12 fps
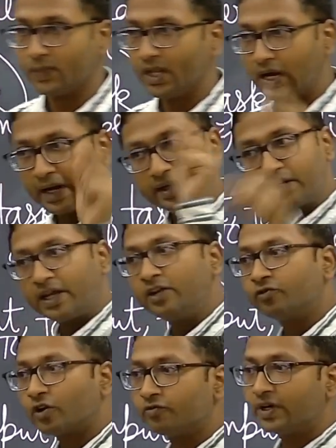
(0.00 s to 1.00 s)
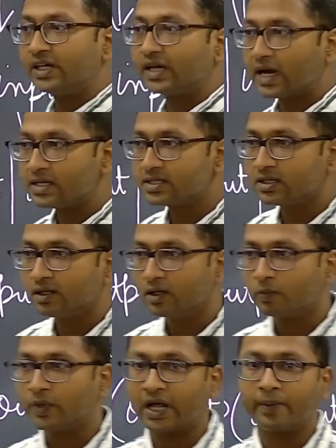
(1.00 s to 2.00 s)
I train for one task,
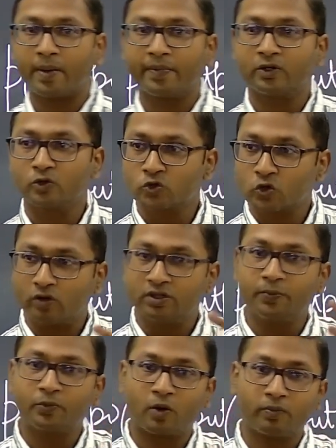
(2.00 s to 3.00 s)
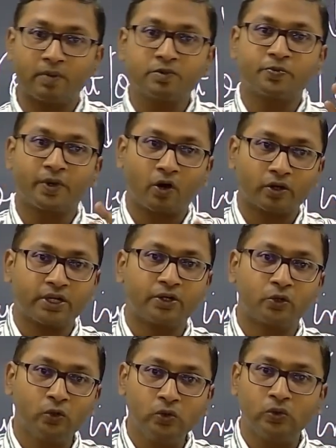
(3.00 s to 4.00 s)
but I am able to solve the problems belonging
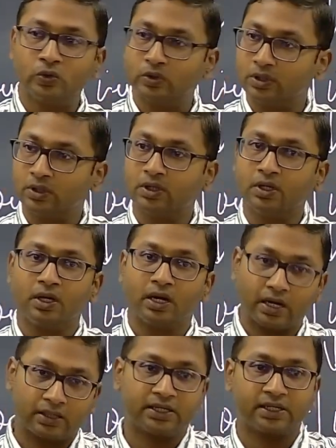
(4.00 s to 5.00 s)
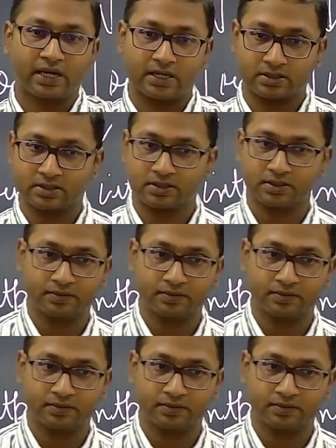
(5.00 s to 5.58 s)
to other tasks.